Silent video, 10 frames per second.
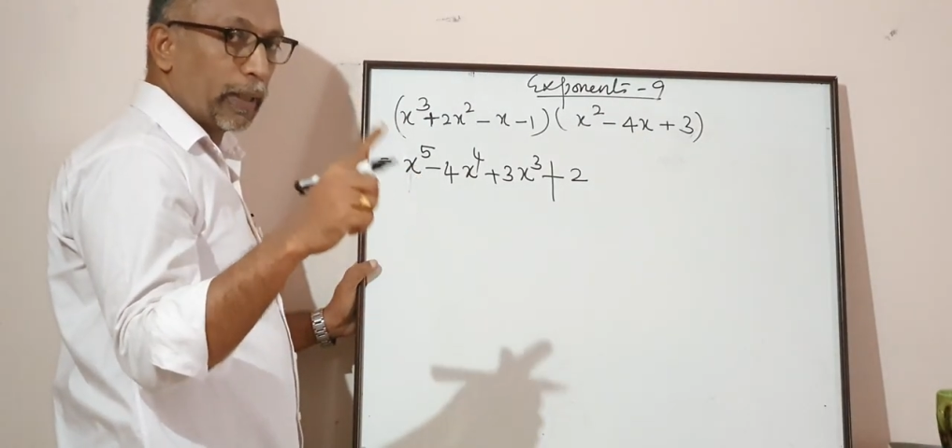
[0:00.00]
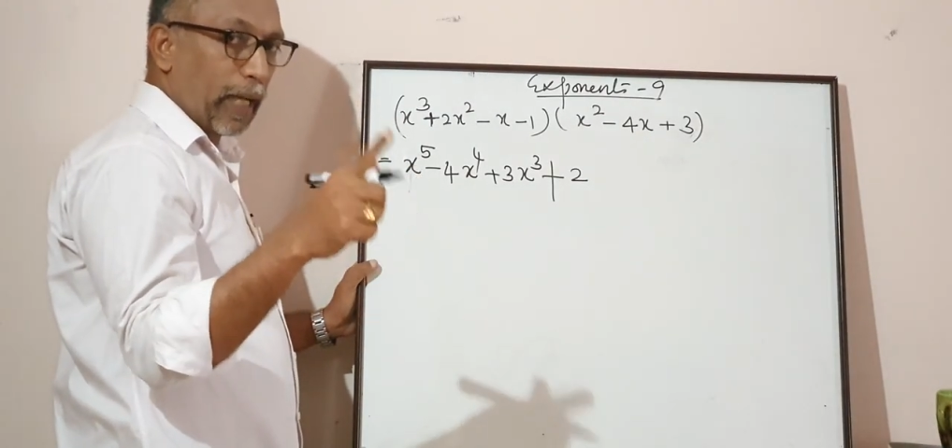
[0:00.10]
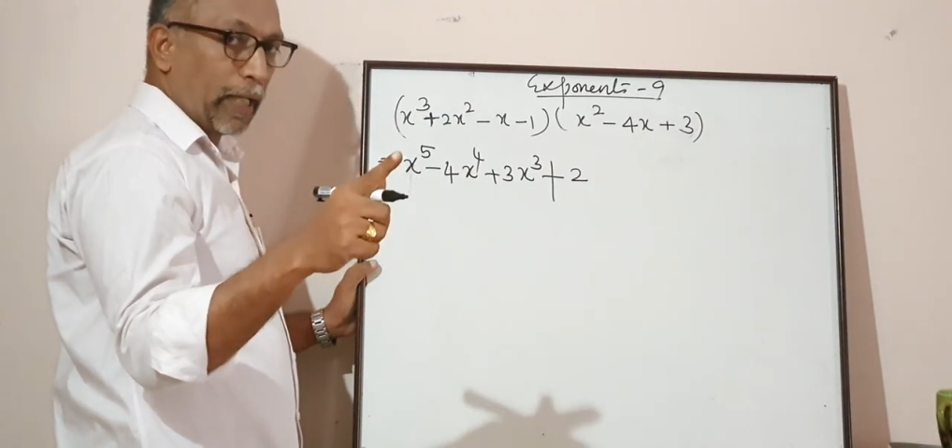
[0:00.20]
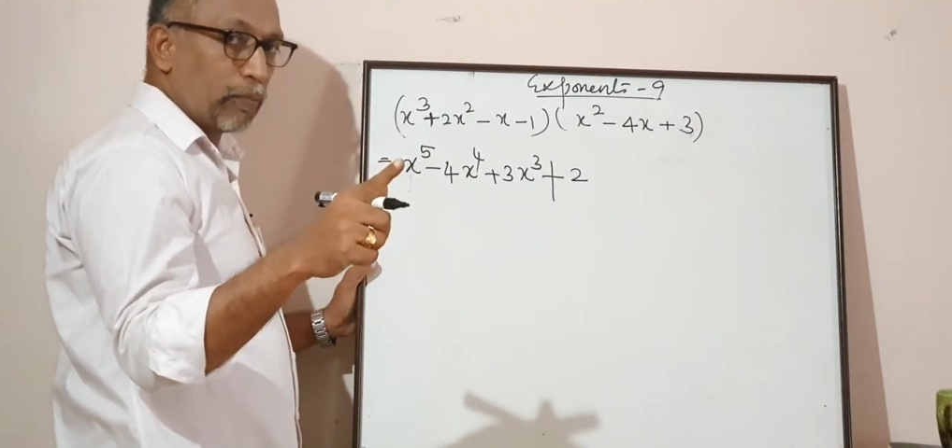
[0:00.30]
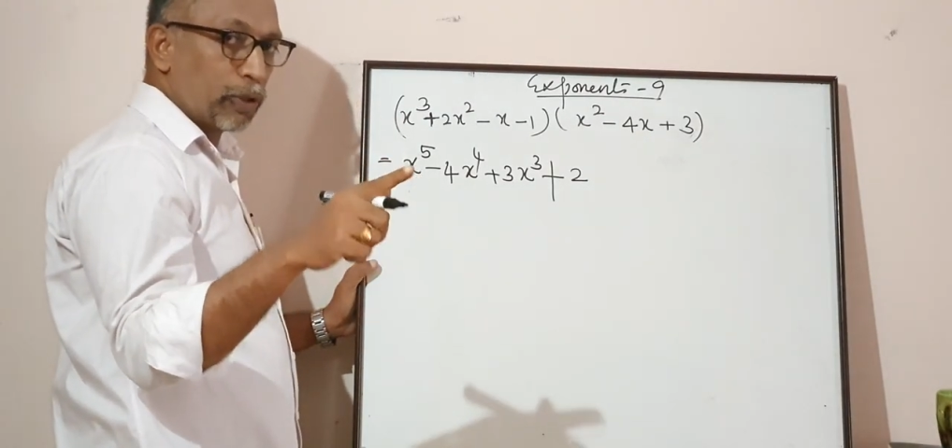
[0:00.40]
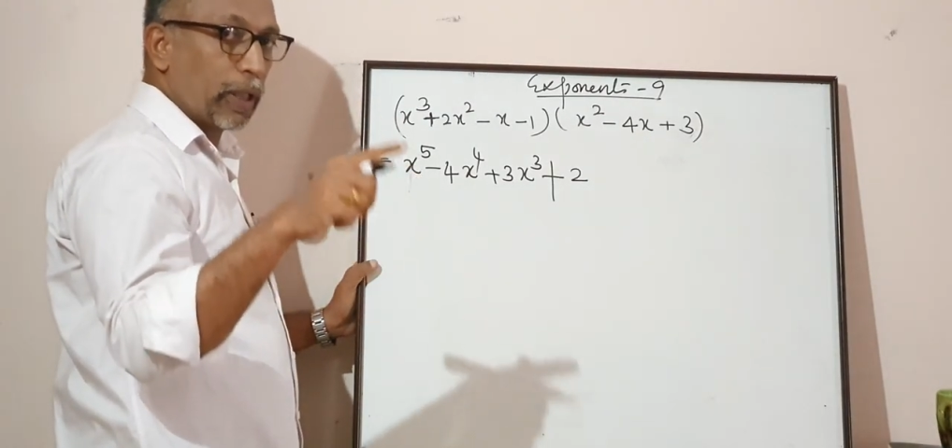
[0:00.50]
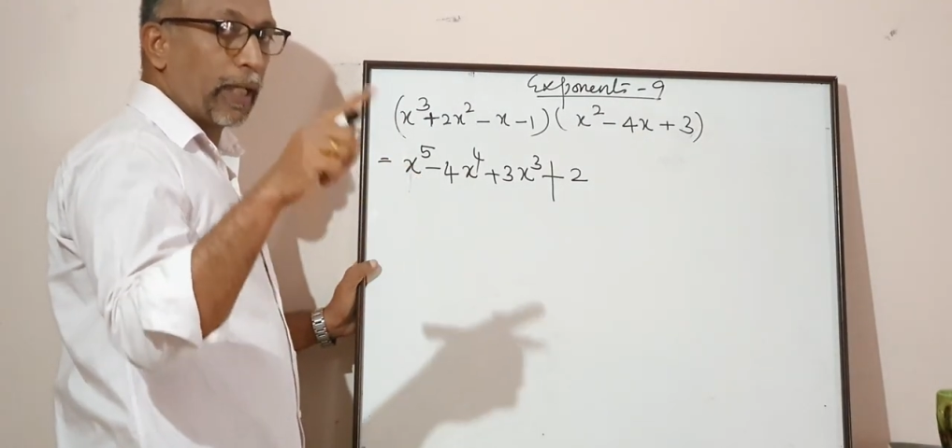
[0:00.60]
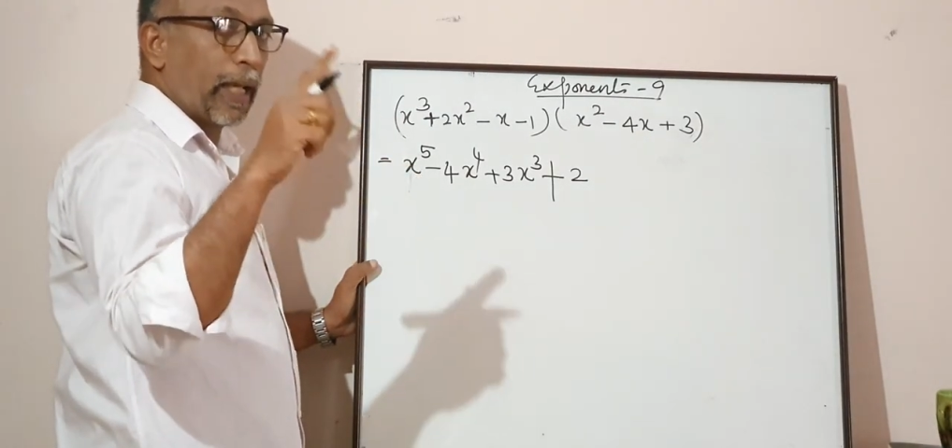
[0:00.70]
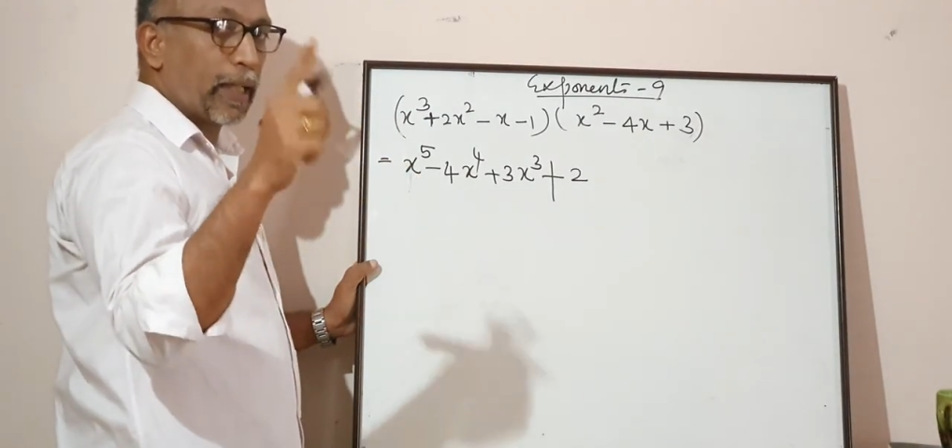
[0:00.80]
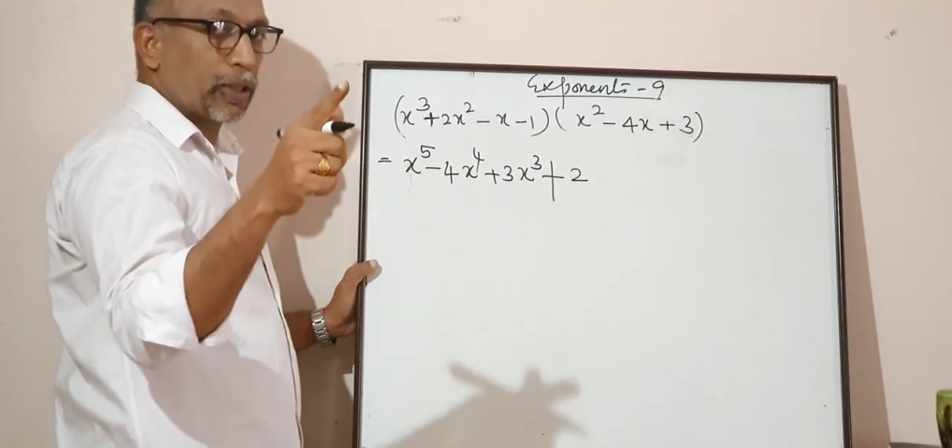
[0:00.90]
times
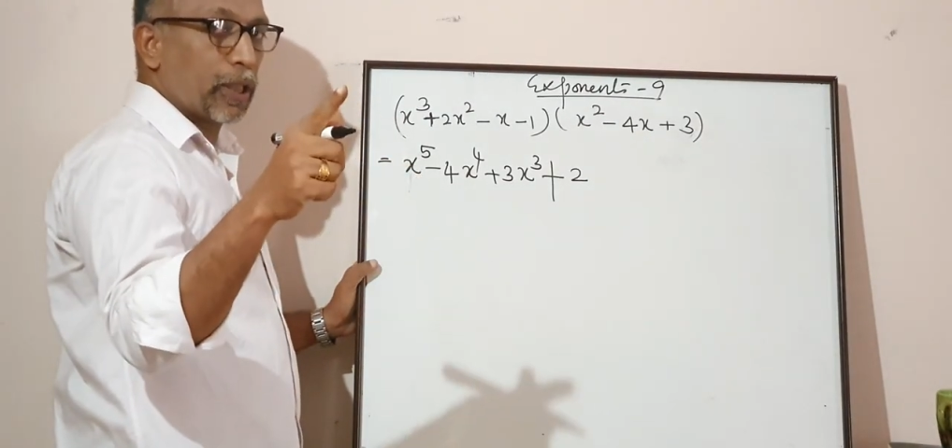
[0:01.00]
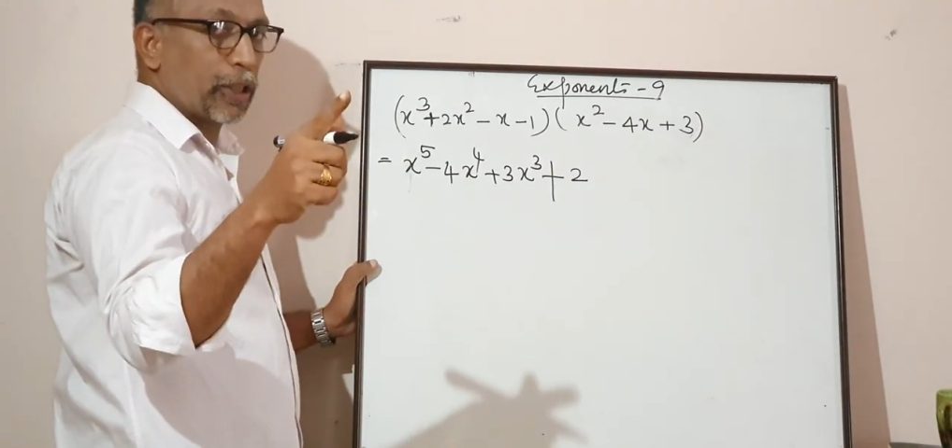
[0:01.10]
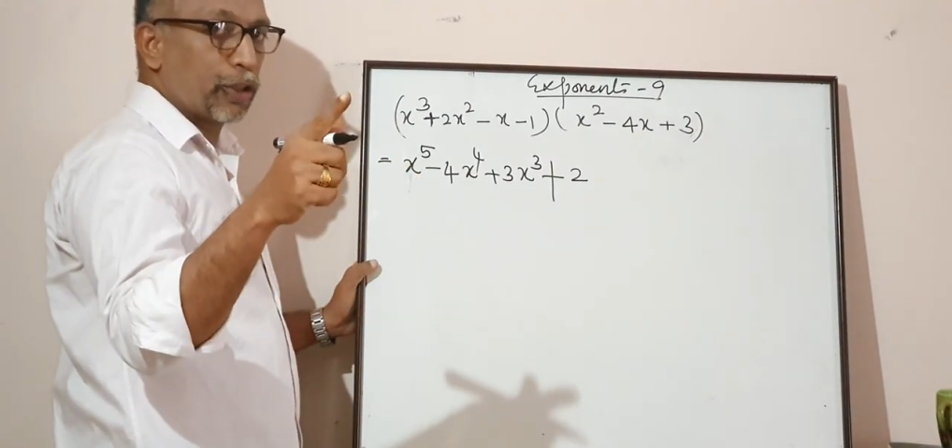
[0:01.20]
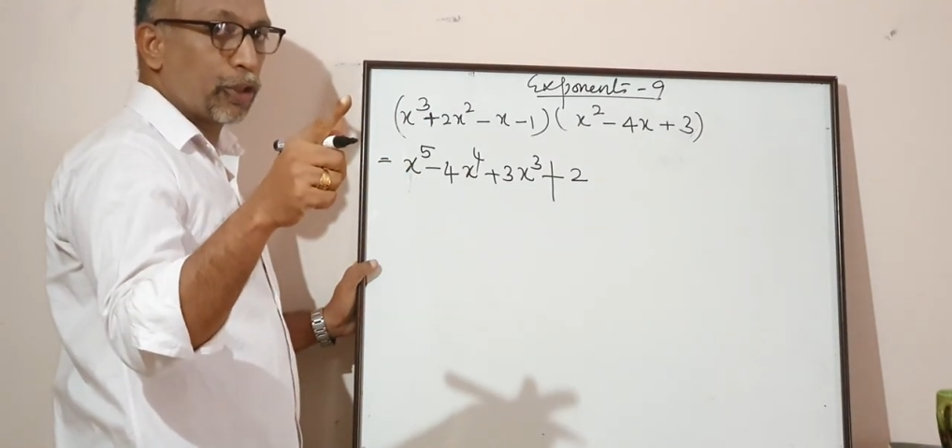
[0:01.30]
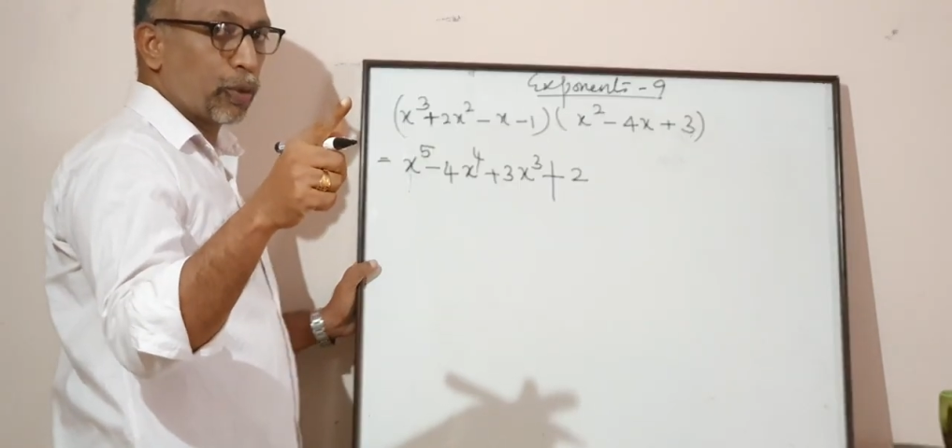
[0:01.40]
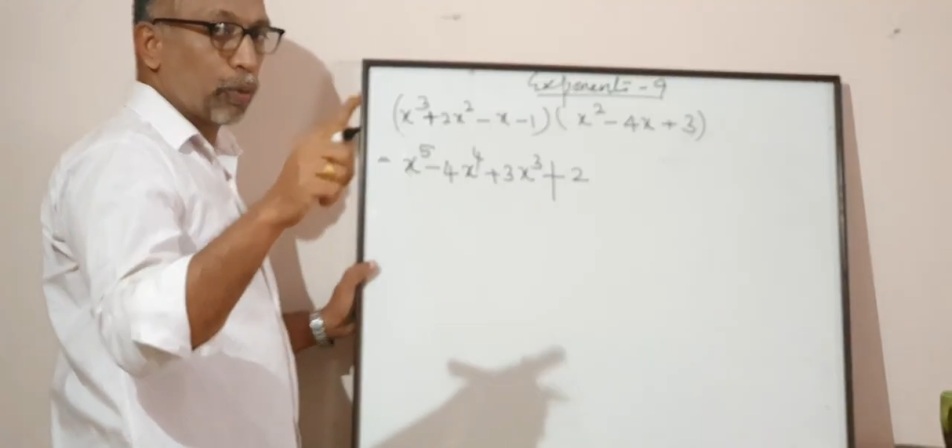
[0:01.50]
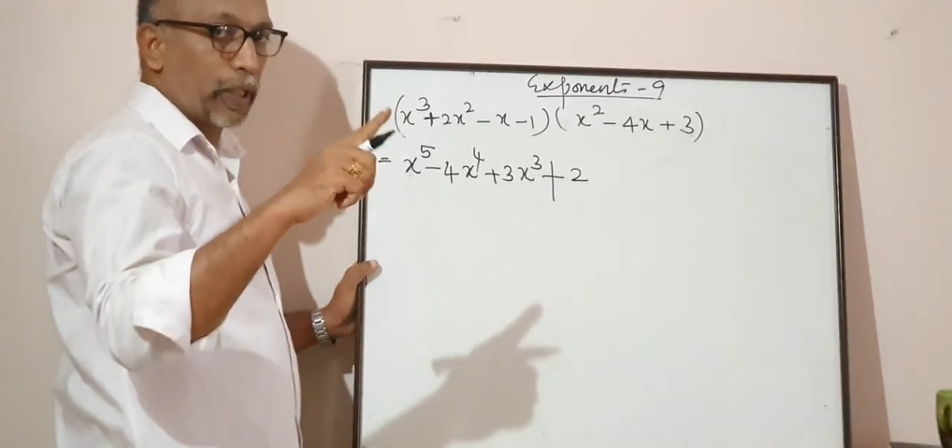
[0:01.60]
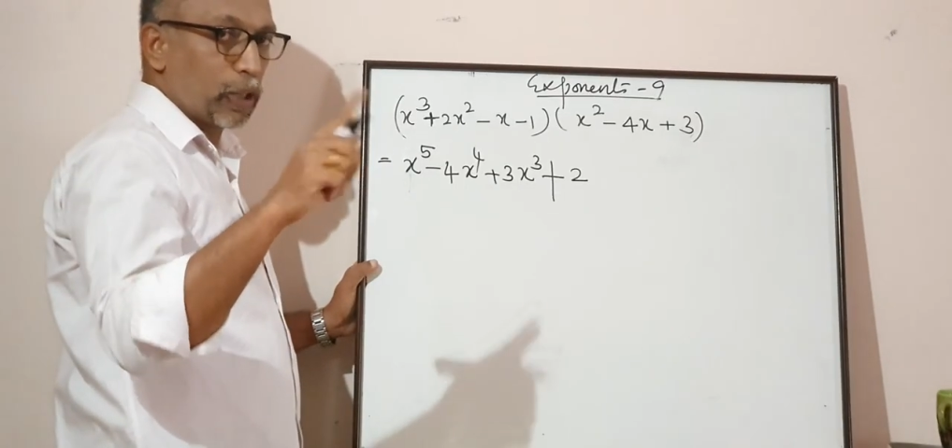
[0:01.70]
x raised to 2.